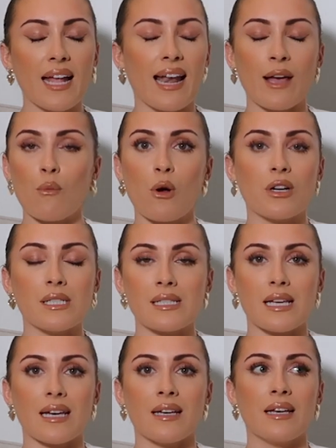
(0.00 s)
Like, what is
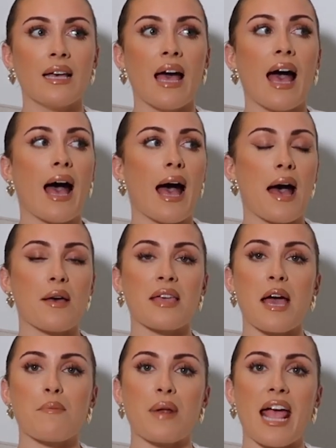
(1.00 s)
it?
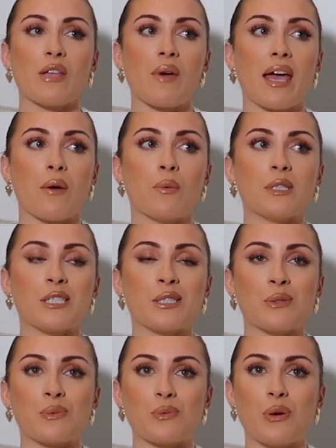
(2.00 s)
Yeah, but anyway, I
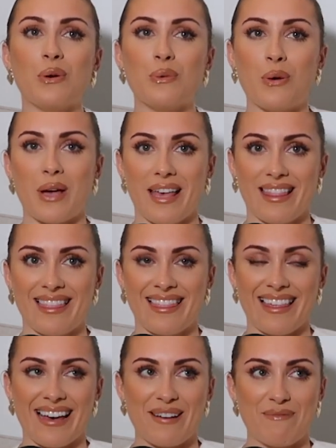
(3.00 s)
was with
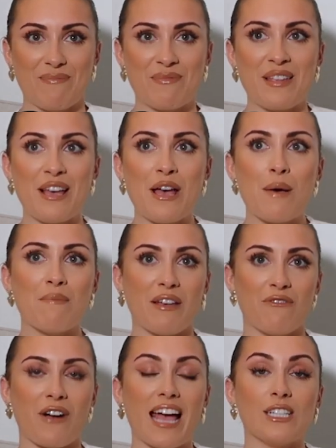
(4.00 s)
my
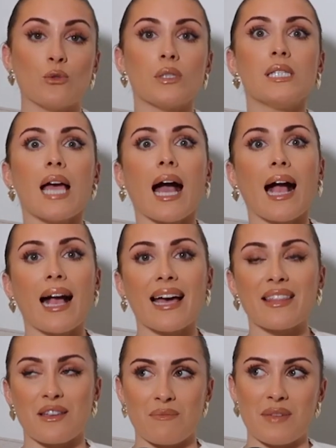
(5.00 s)
friend who's younger
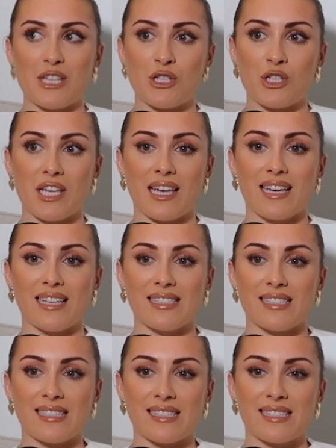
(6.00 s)
than me. She
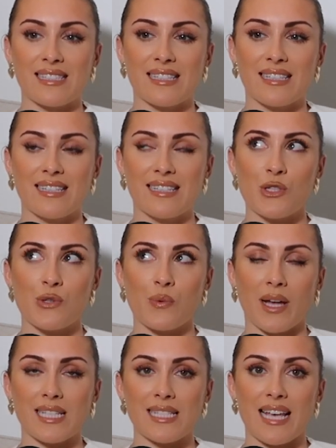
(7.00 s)
is
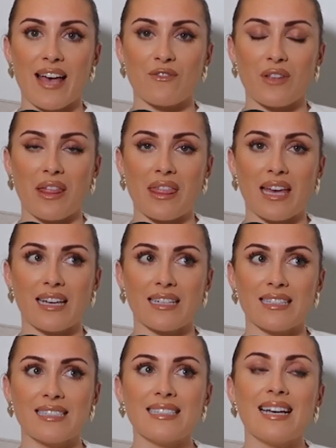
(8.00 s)
27, I think.
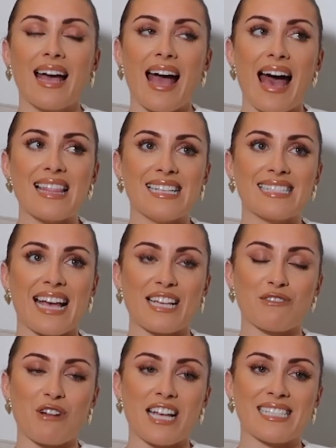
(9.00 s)
And these
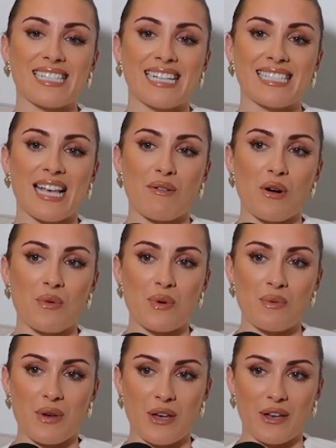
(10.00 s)
guys were asking us how old we
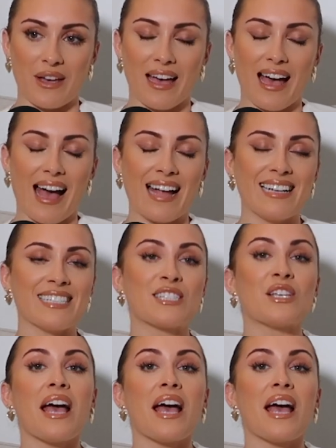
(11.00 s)
were. And